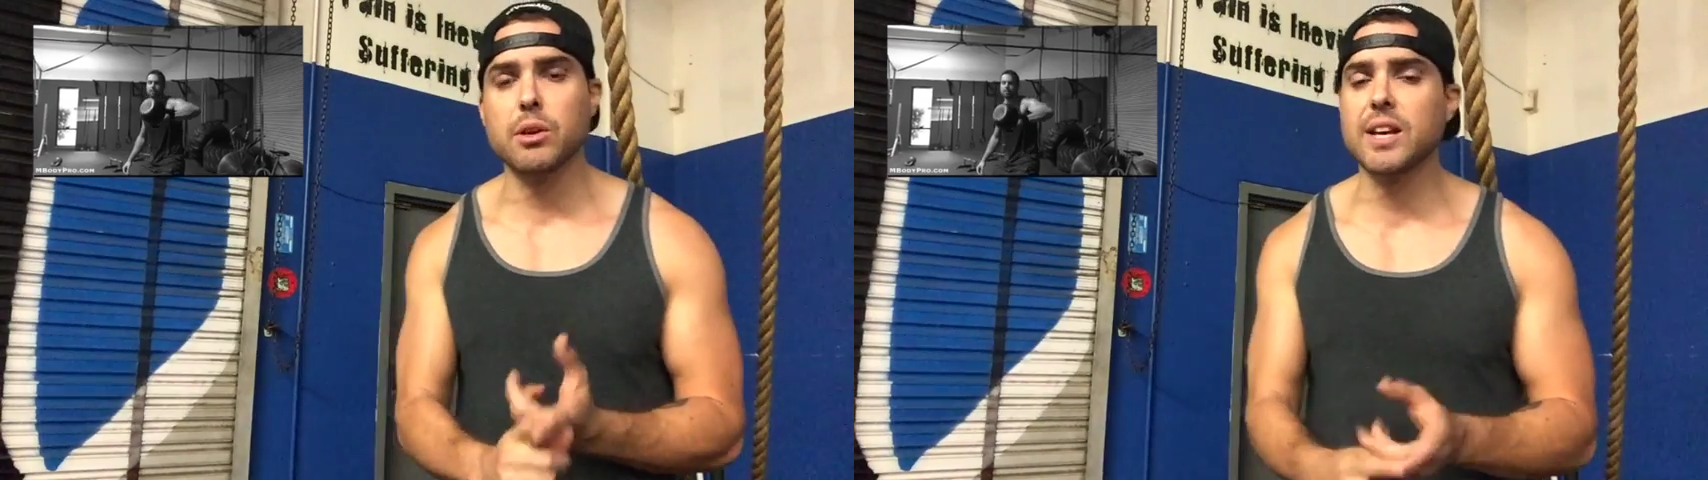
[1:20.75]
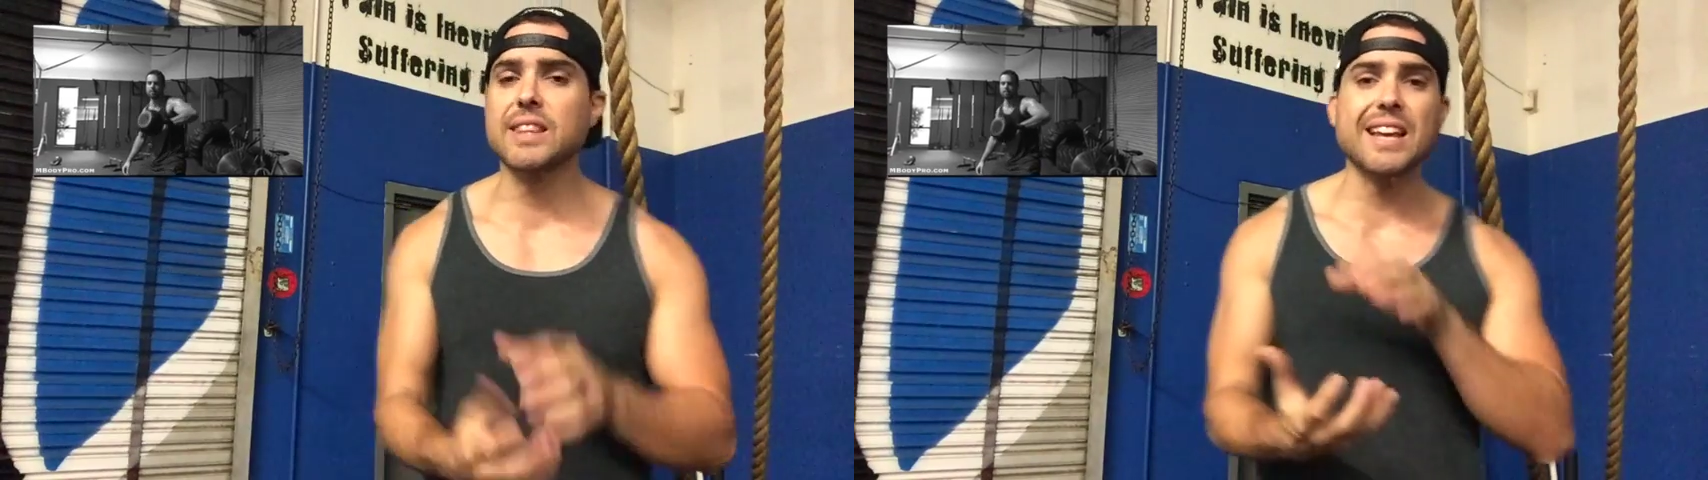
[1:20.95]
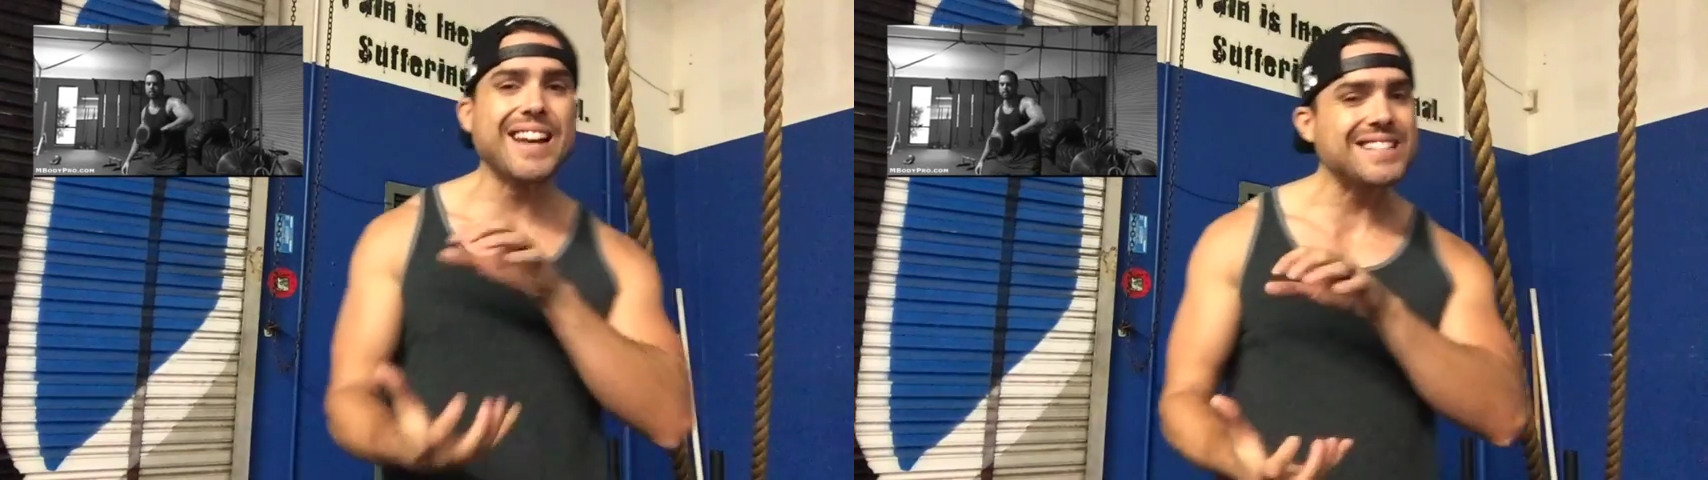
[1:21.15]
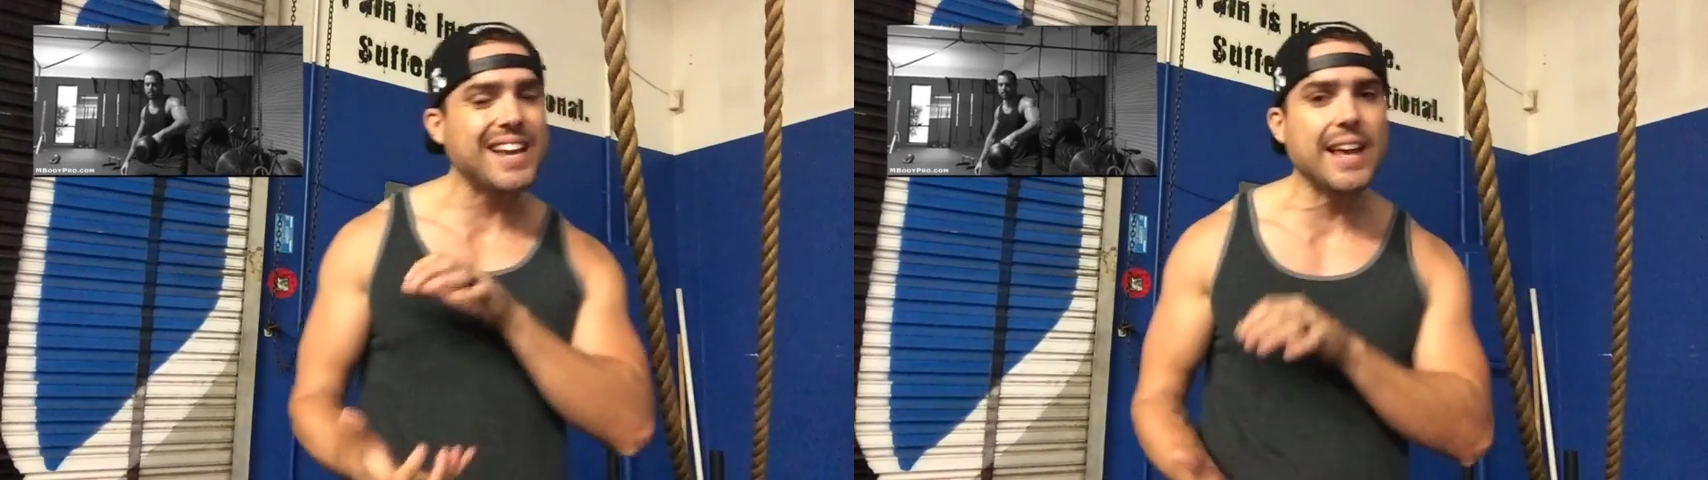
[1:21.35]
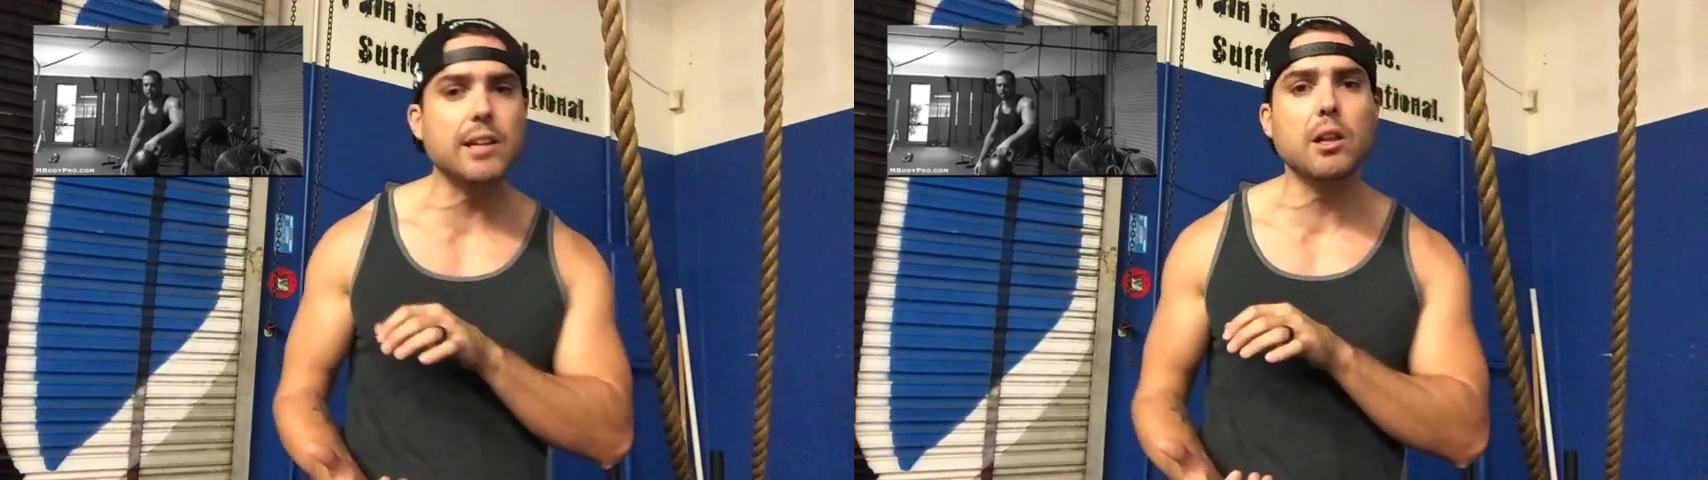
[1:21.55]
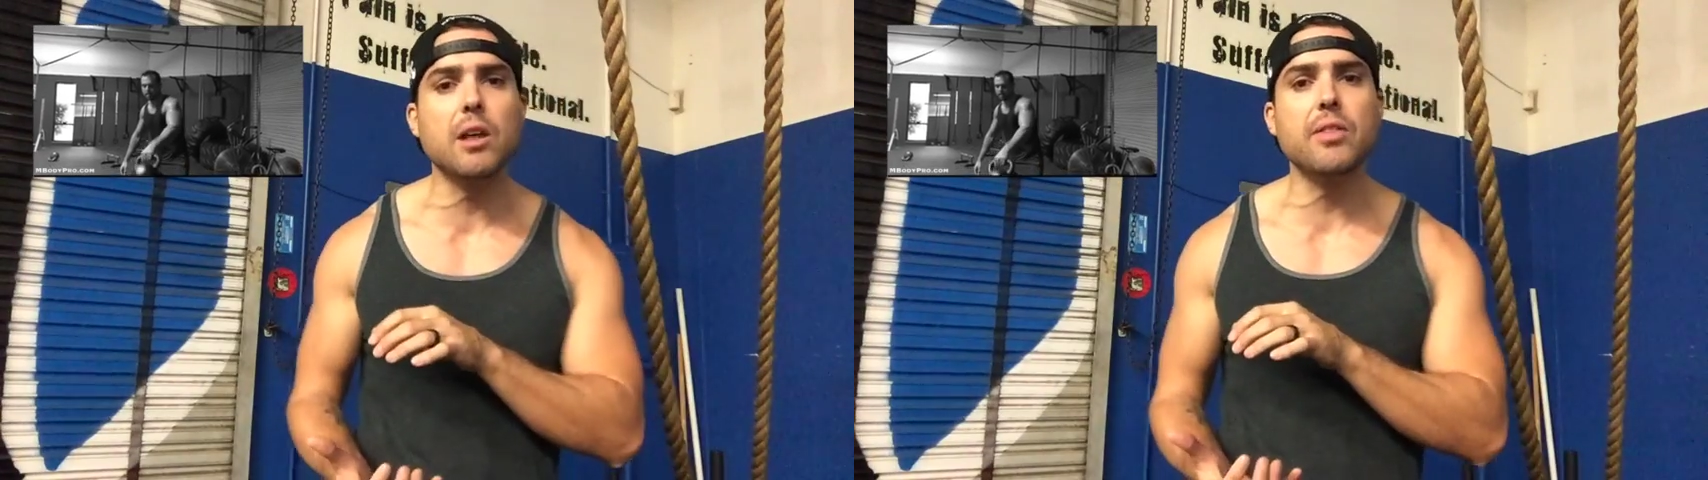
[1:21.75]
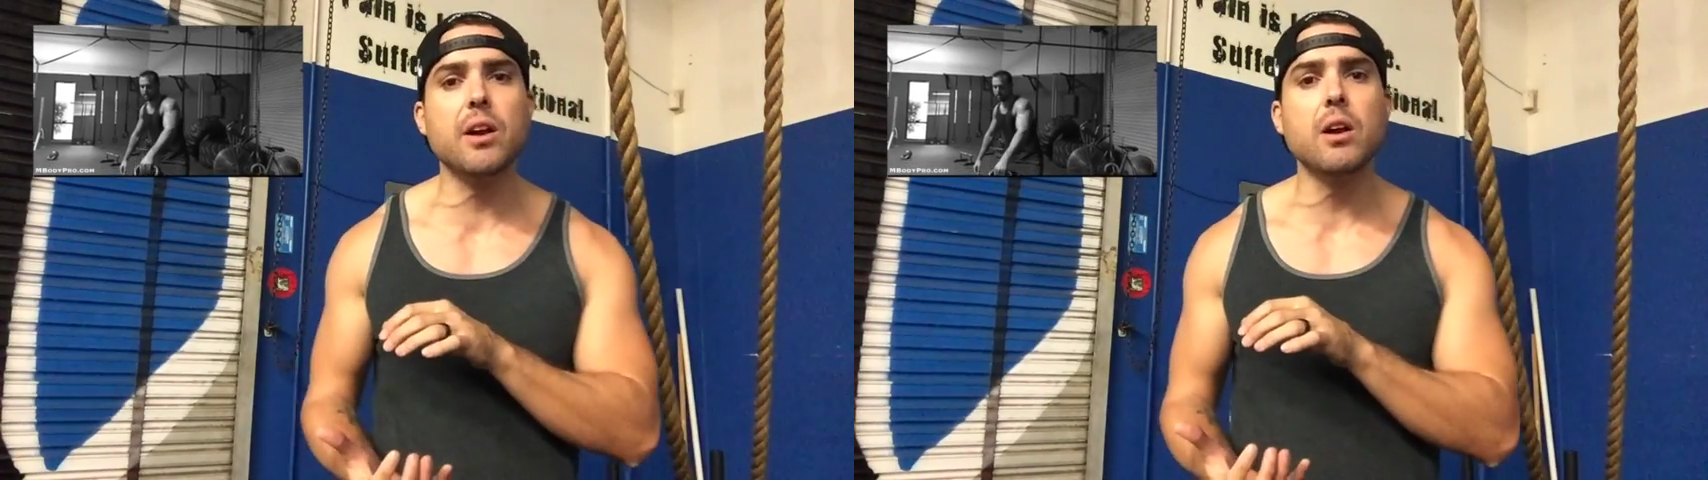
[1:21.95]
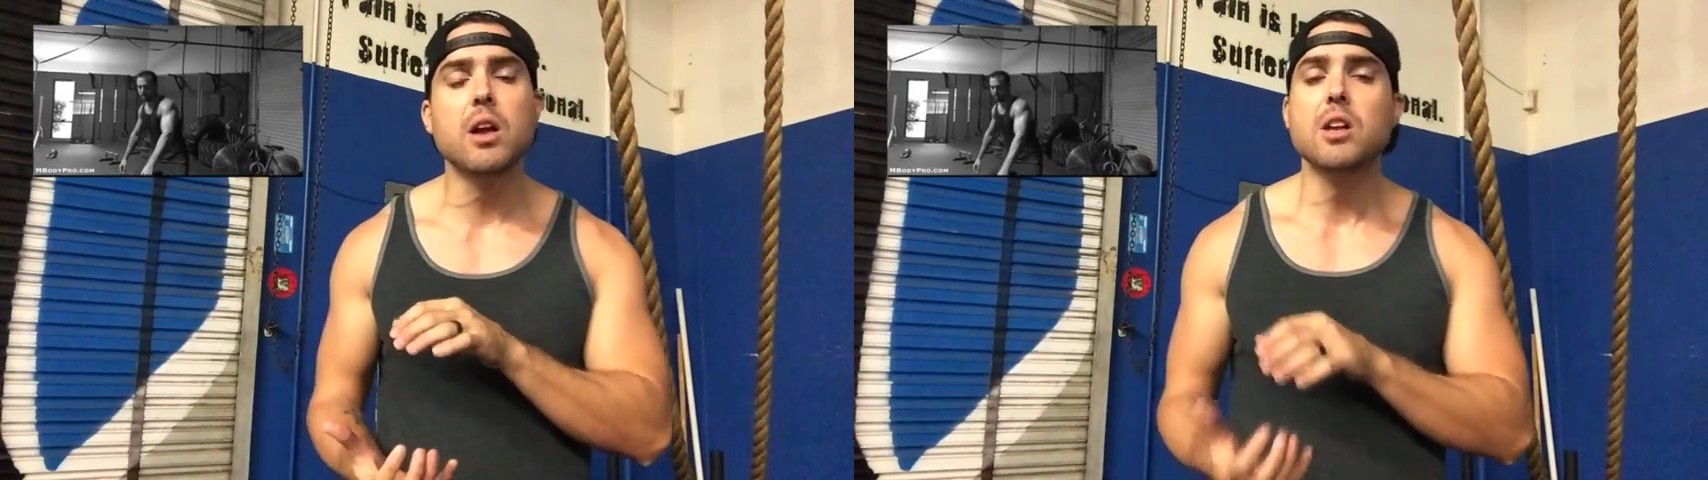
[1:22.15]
You got that nice handle on there,